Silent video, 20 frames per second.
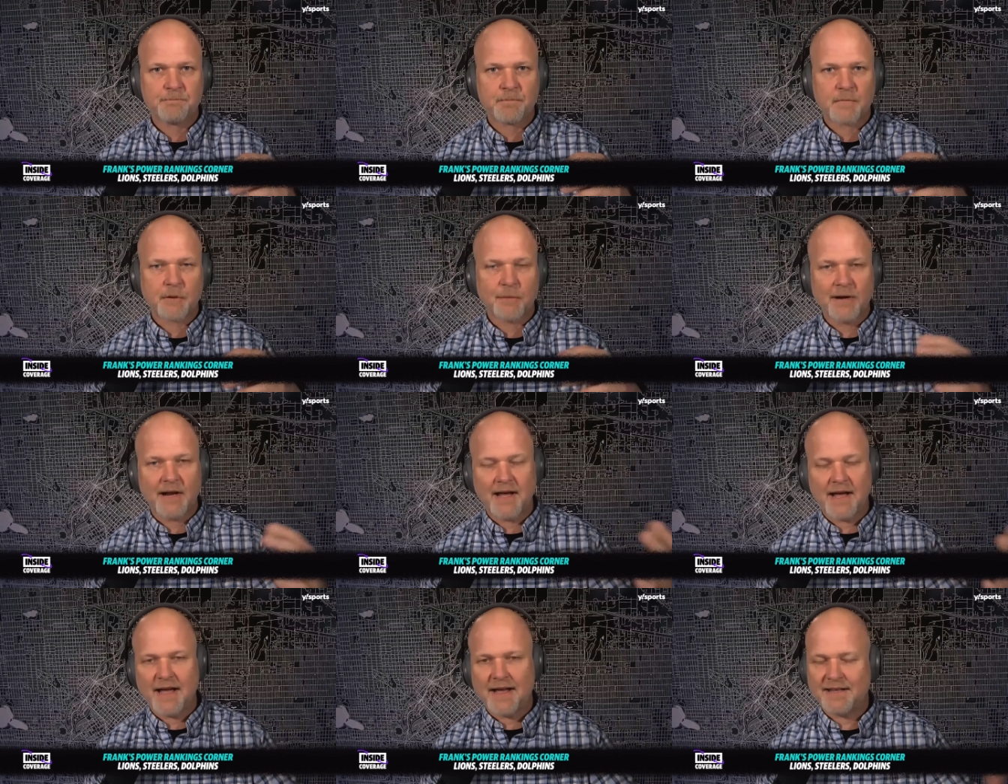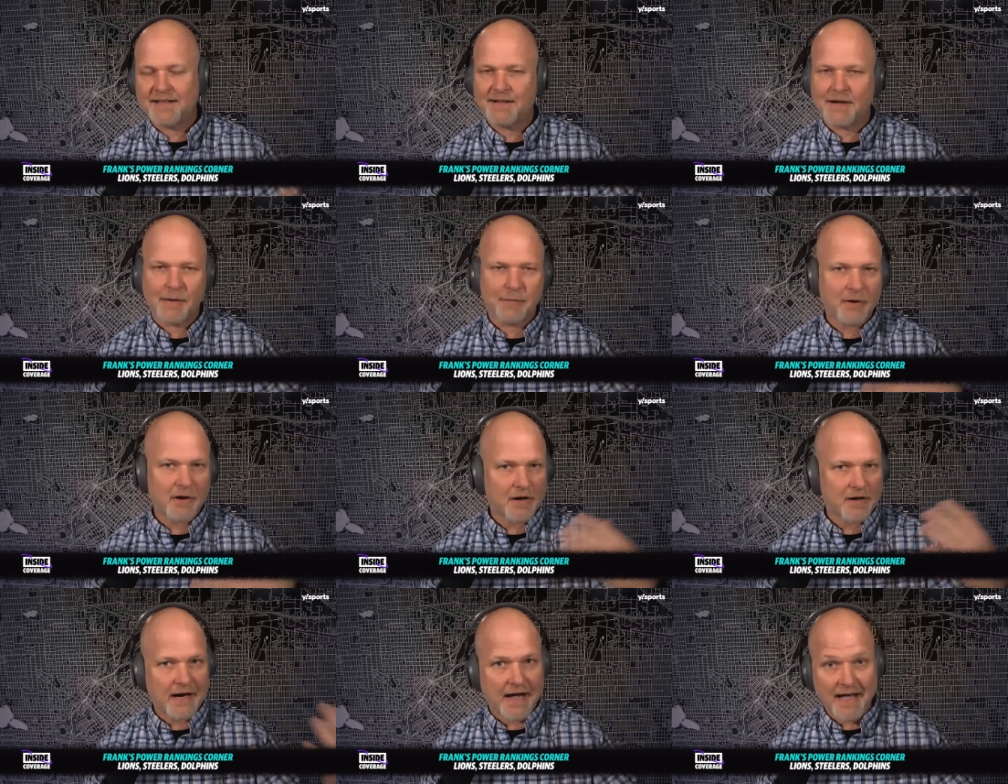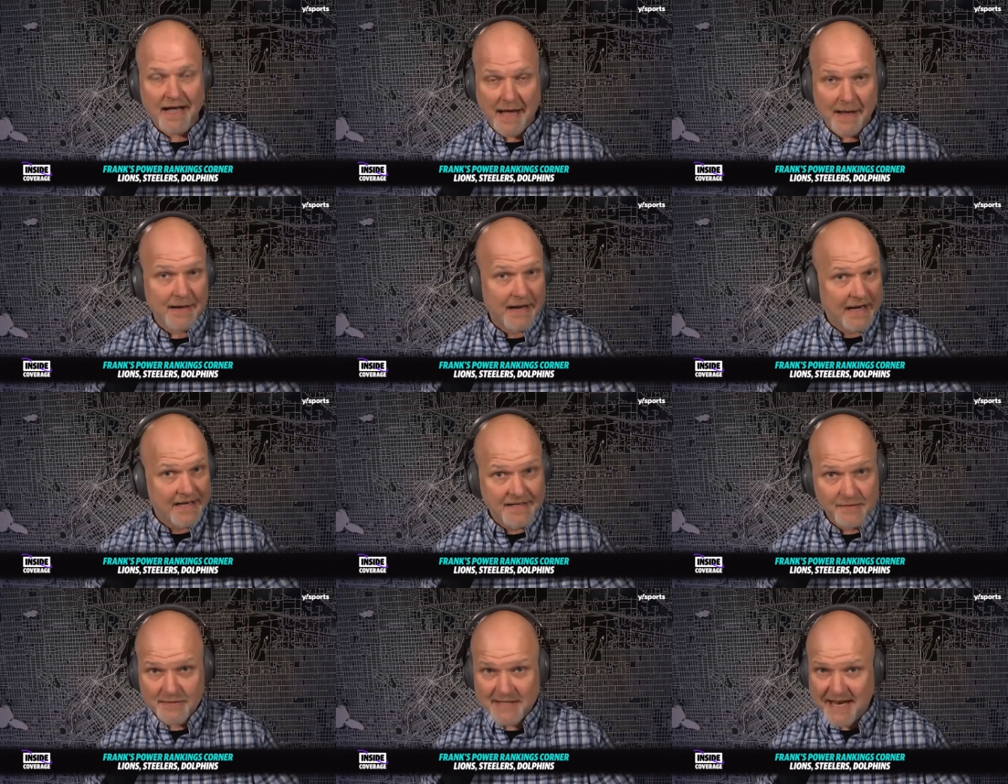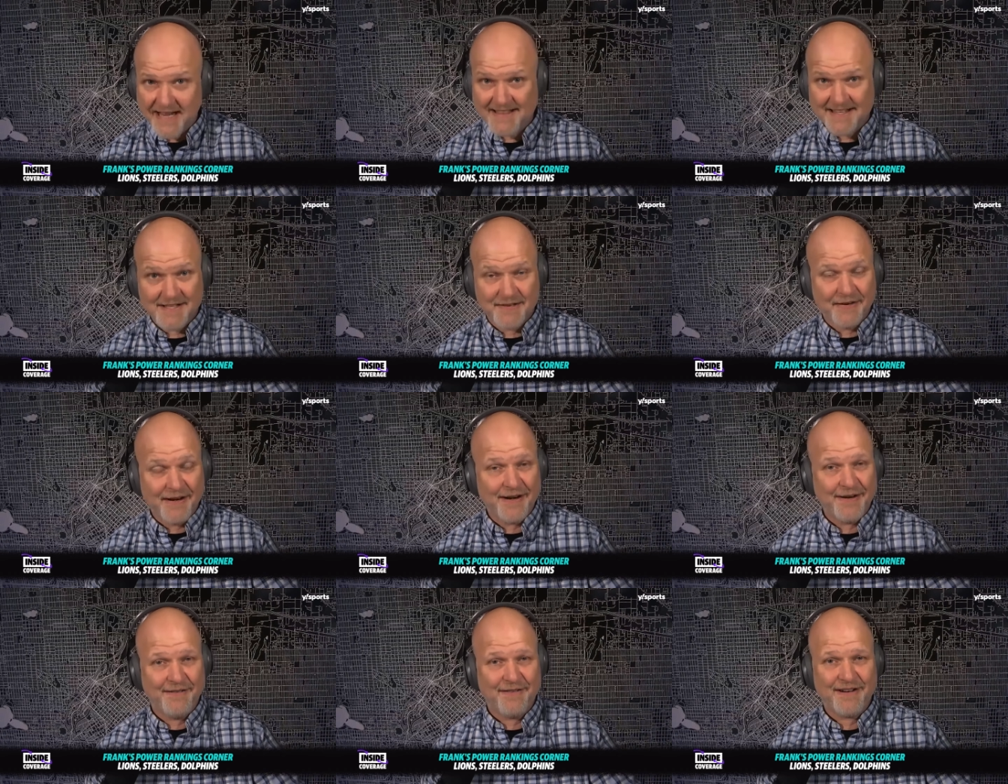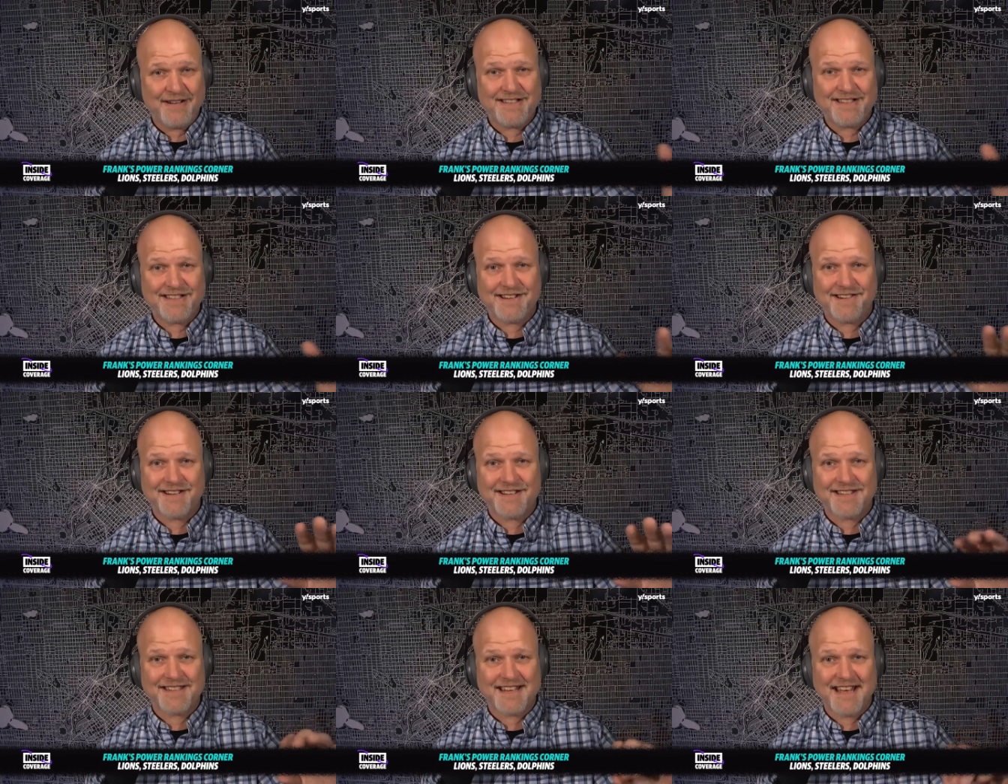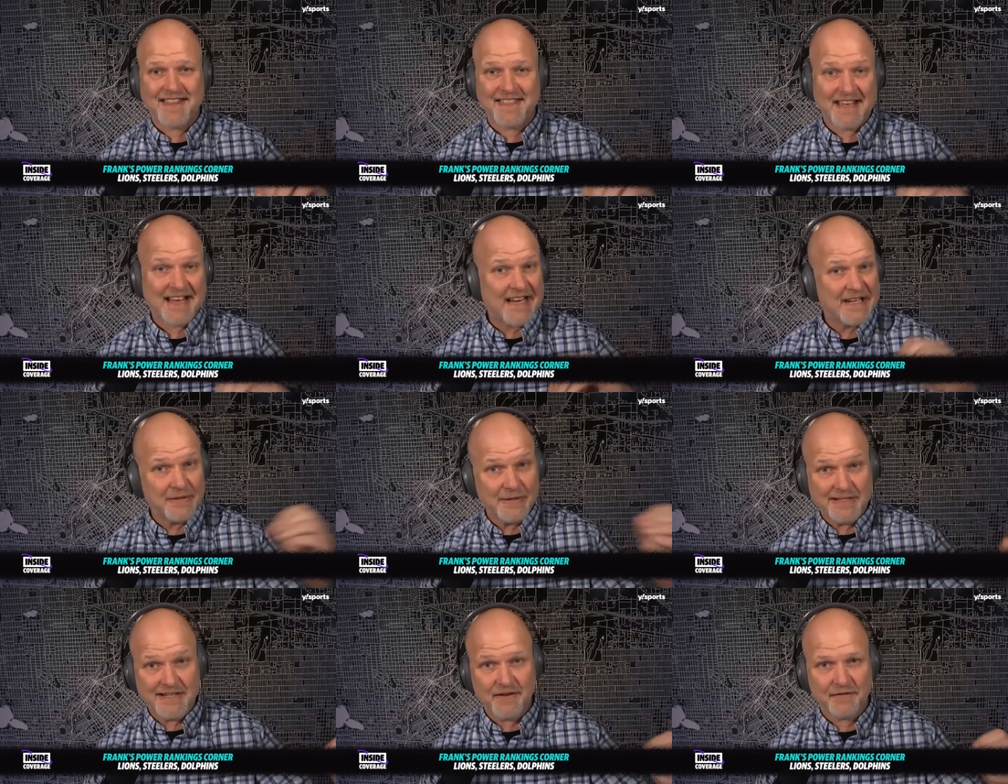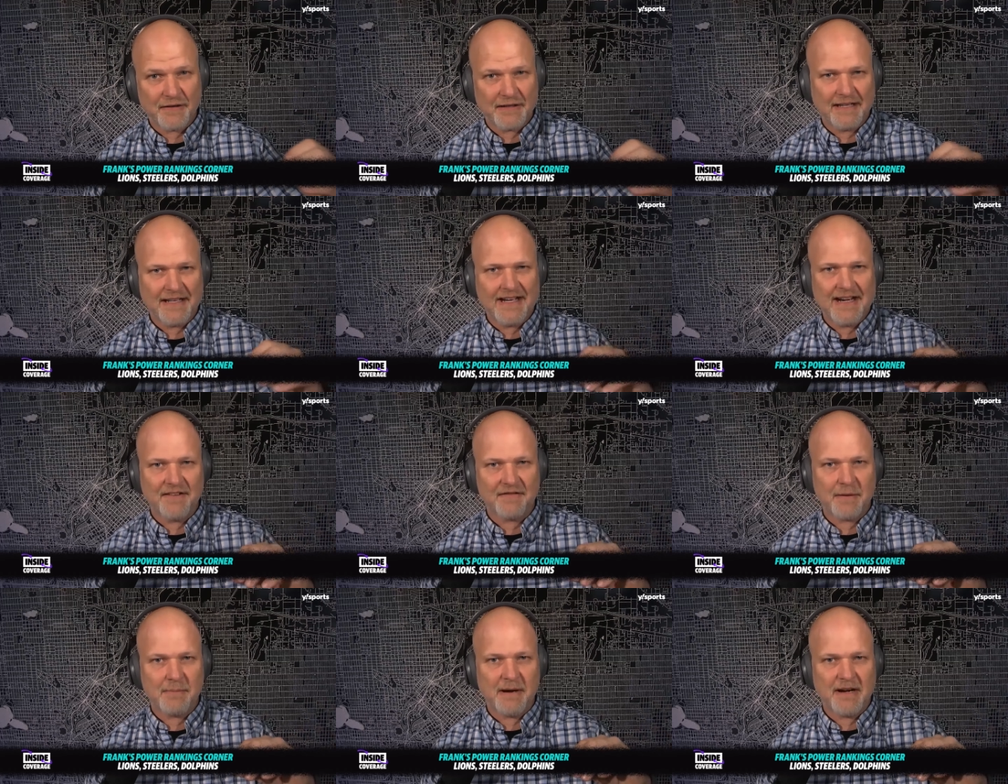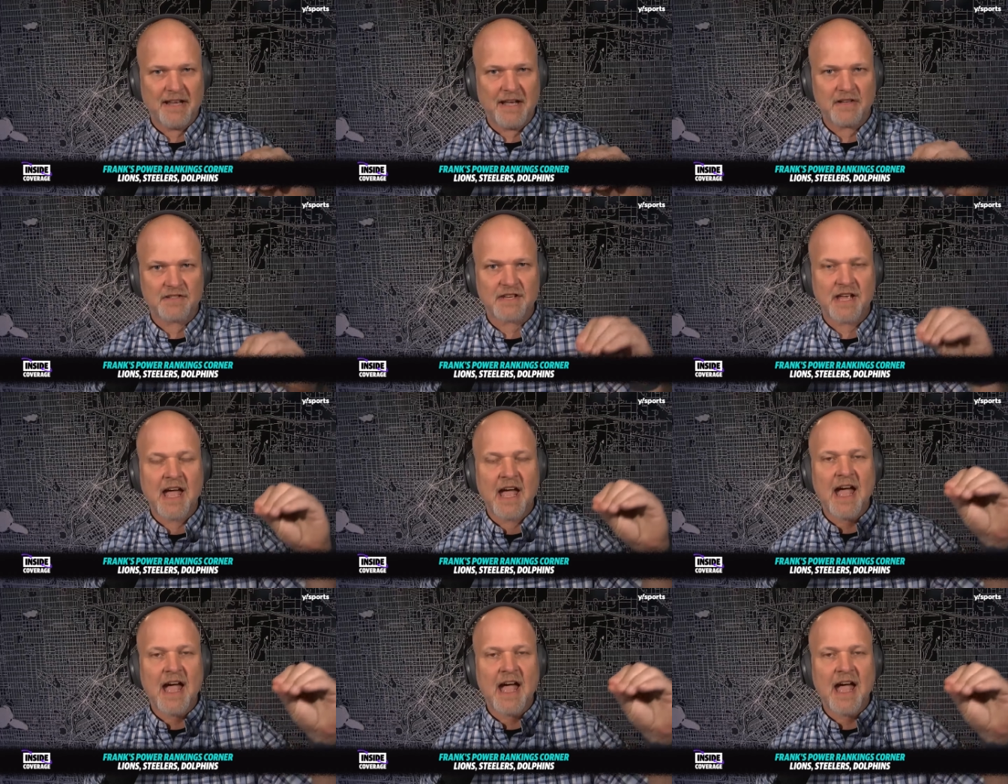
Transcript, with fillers: when I you know I work, I I do take this very very seriously. I think I do it differently than everybody else.